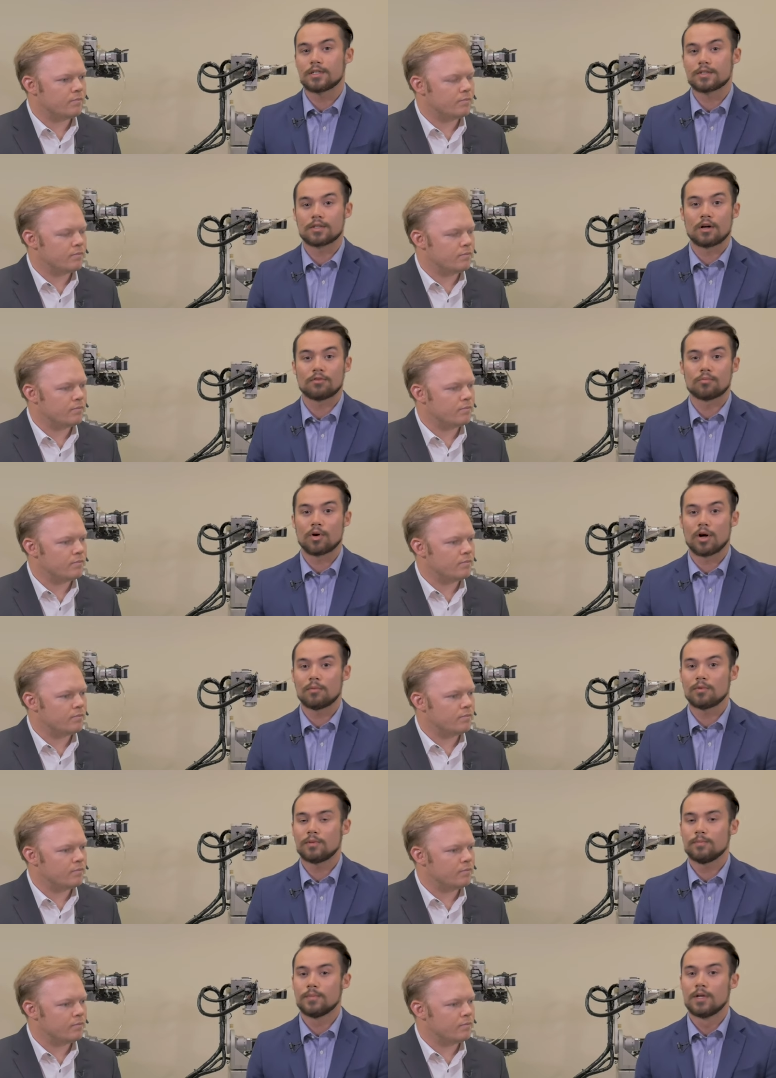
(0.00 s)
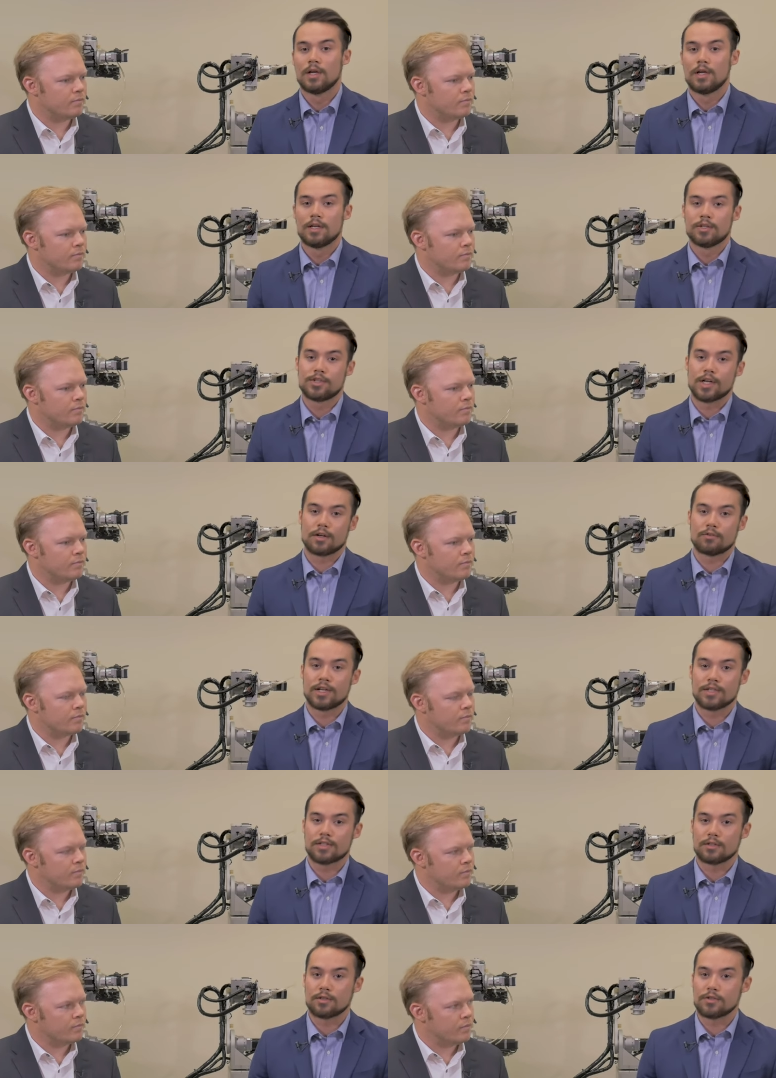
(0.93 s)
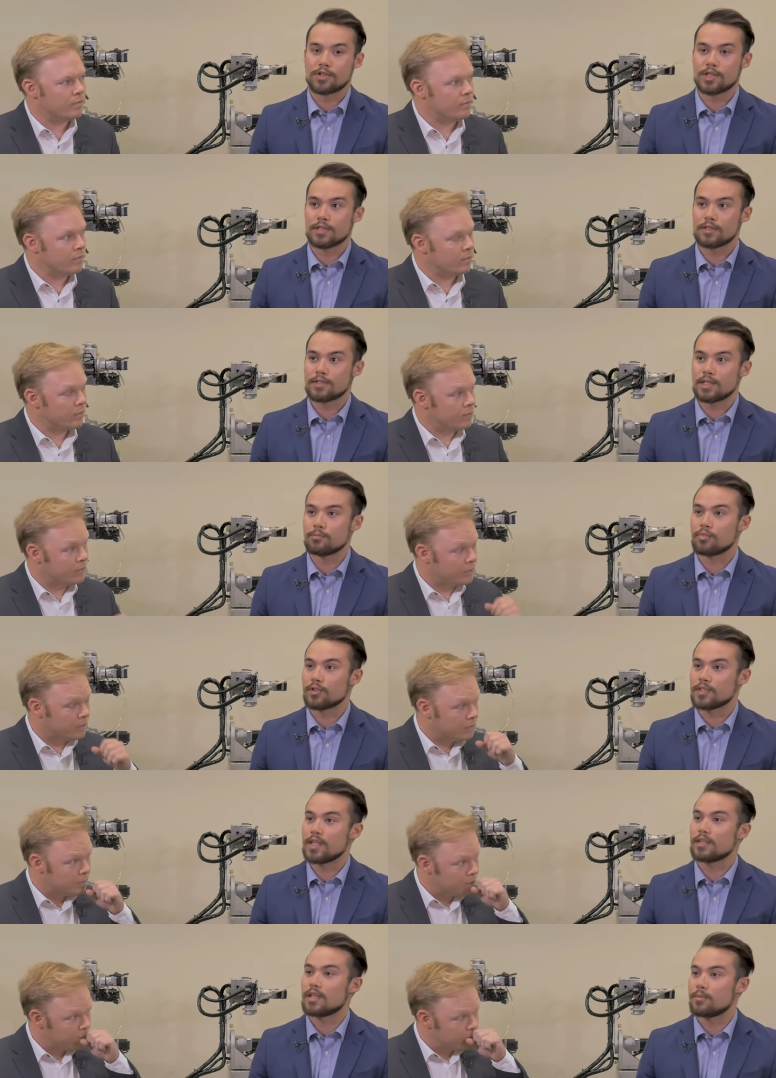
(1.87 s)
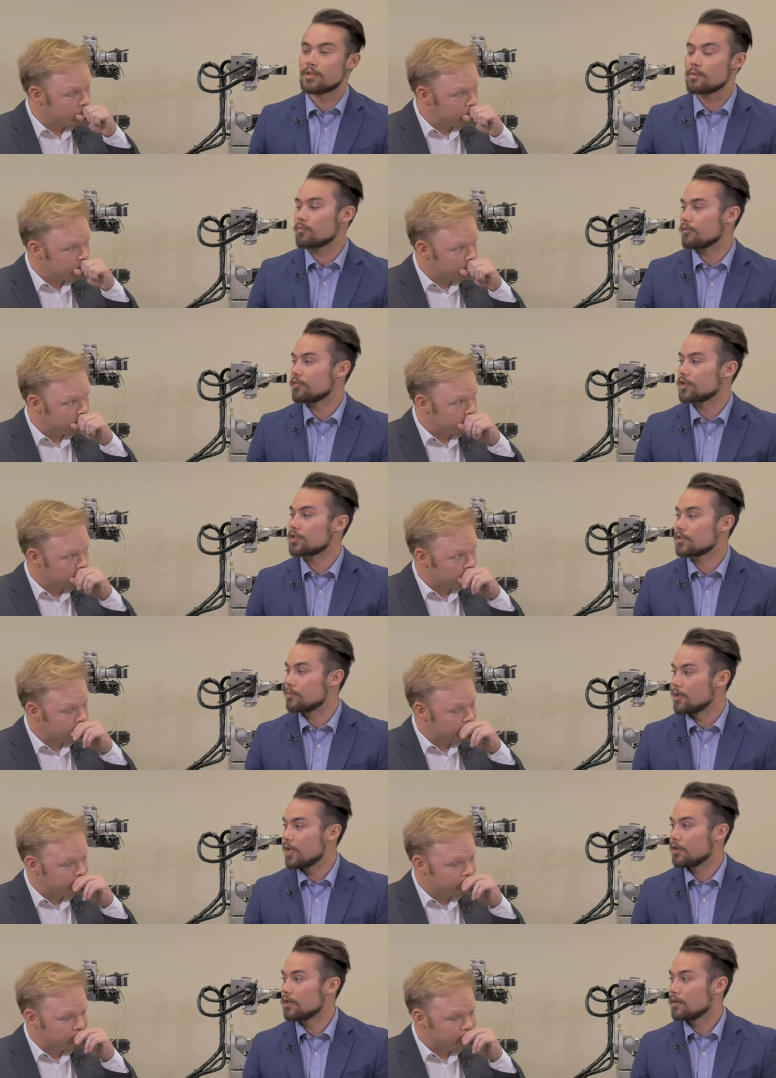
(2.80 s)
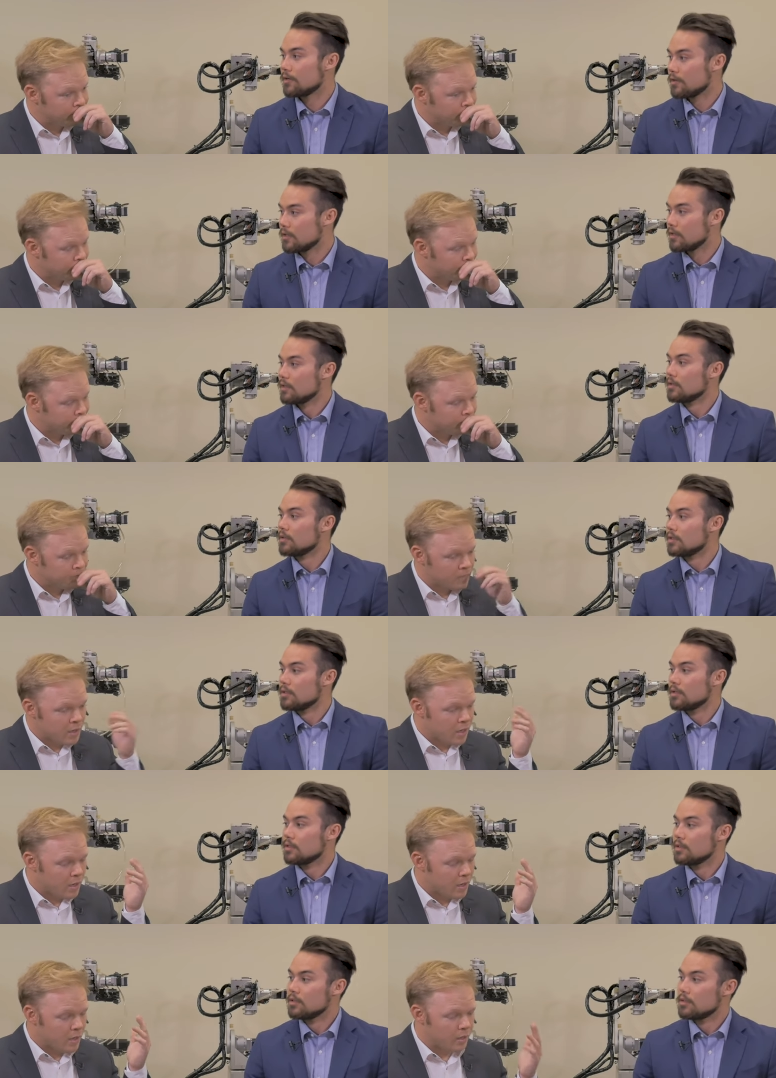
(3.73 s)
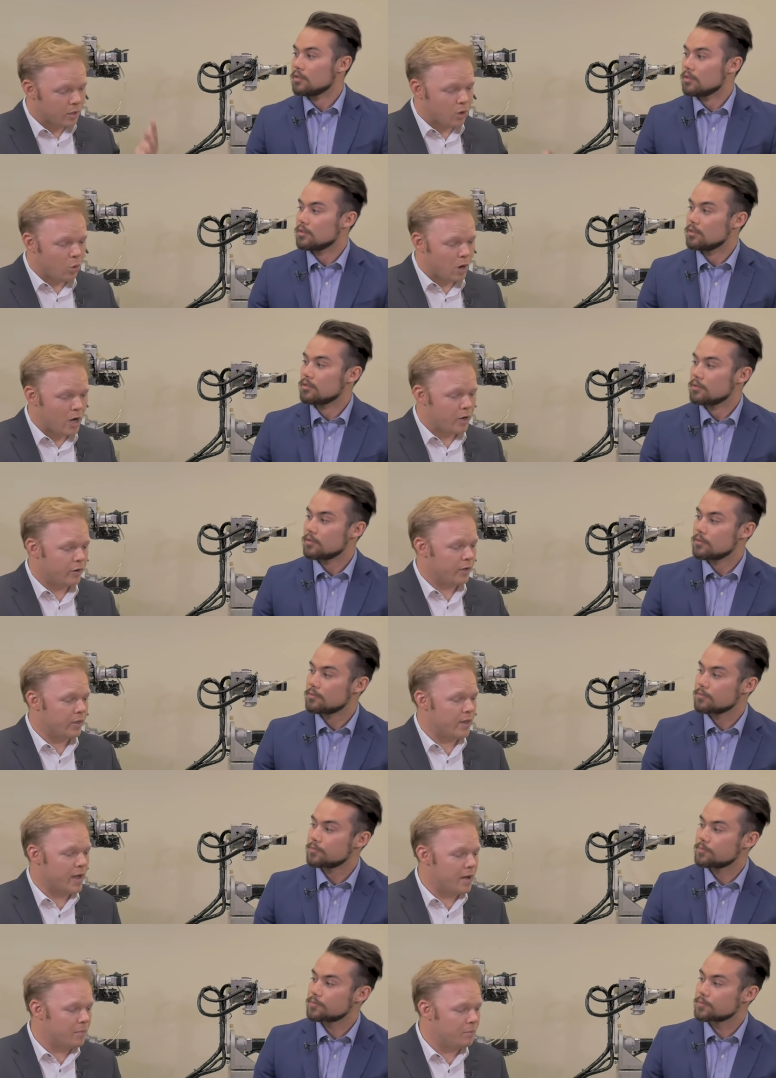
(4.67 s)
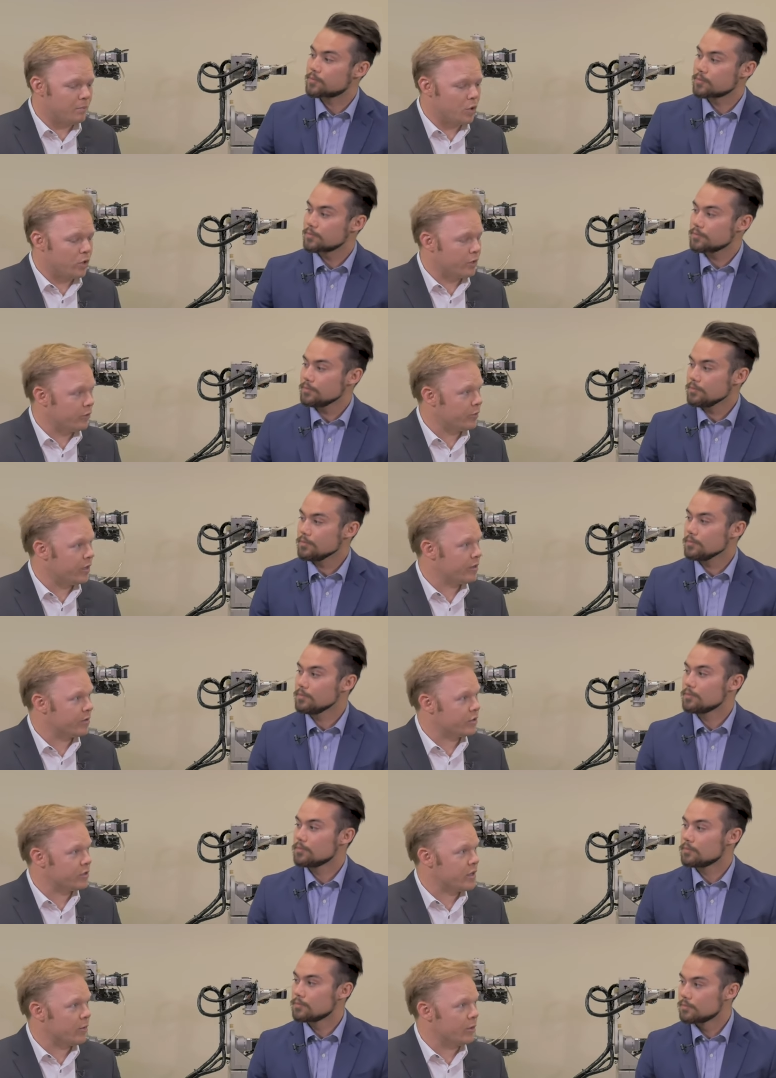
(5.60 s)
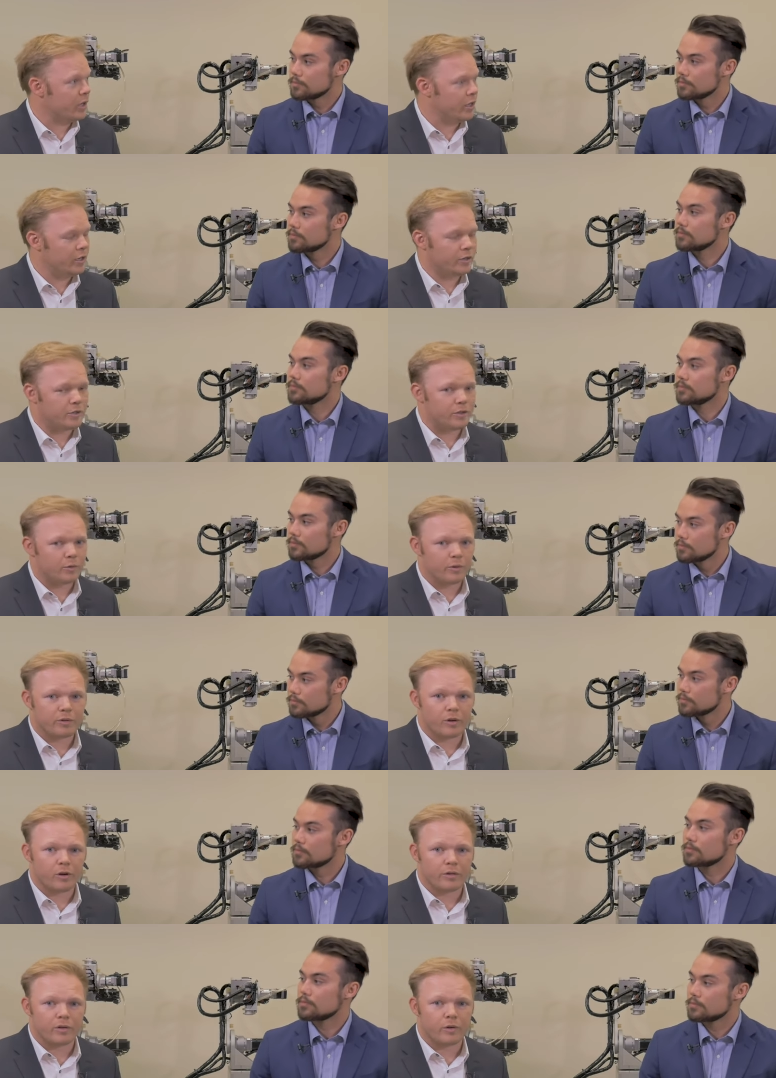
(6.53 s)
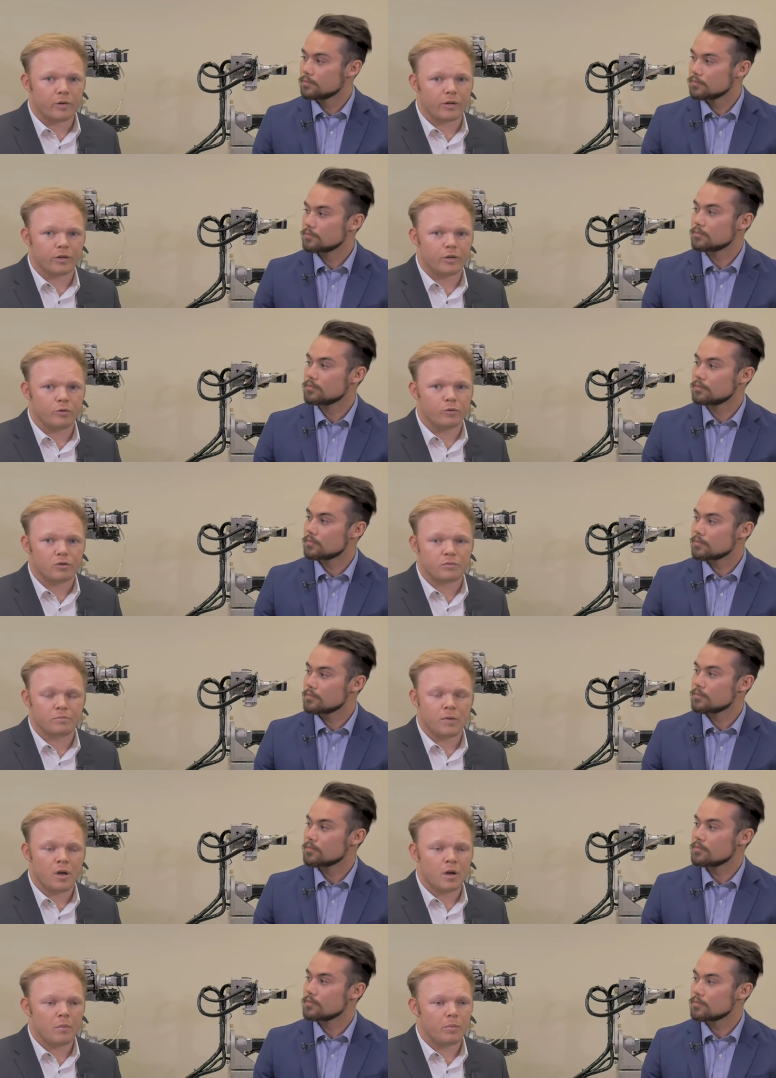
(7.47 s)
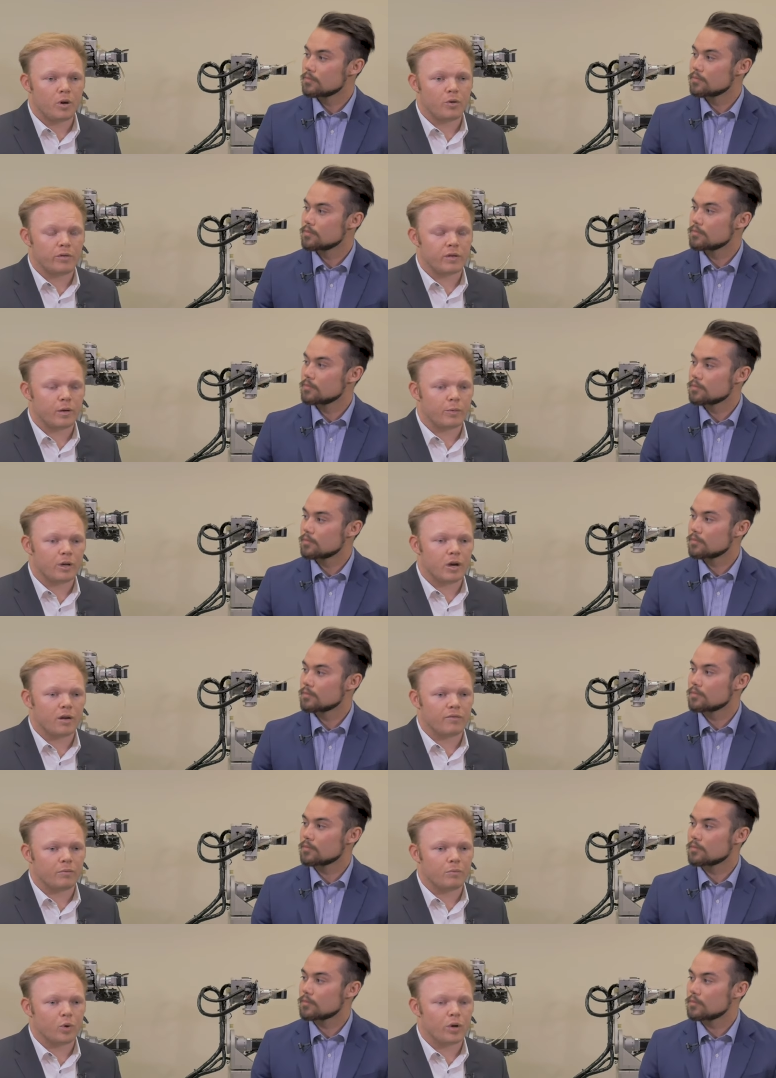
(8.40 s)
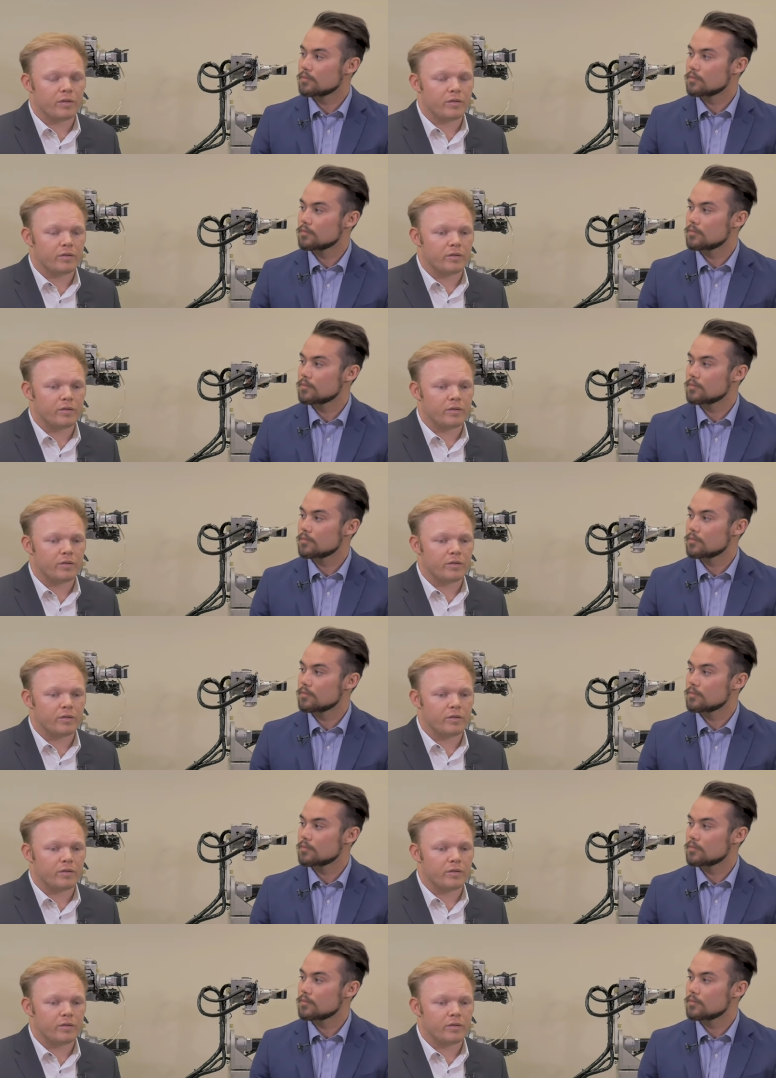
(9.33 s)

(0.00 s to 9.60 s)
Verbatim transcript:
Speaker 1: to solve a problem, generate solutions, and present them in a professional manner.
Speaker 2: And acquiring that market research that we needed to was also a huge bonus that we got from Boise